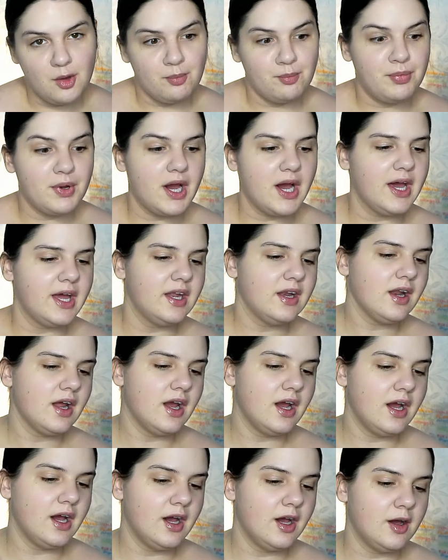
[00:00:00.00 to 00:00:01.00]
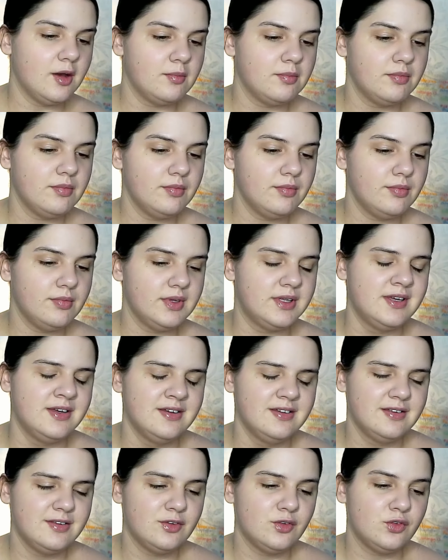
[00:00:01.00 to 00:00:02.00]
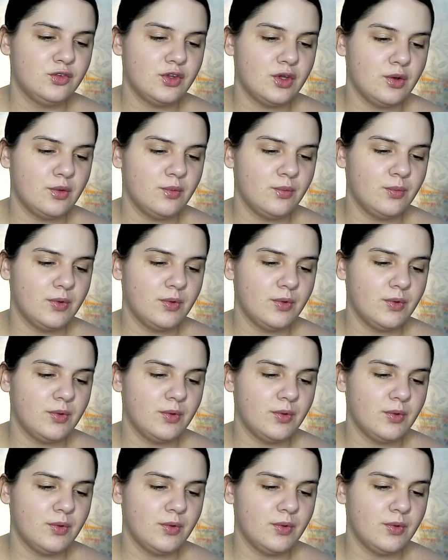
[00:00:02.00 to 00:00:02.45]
But so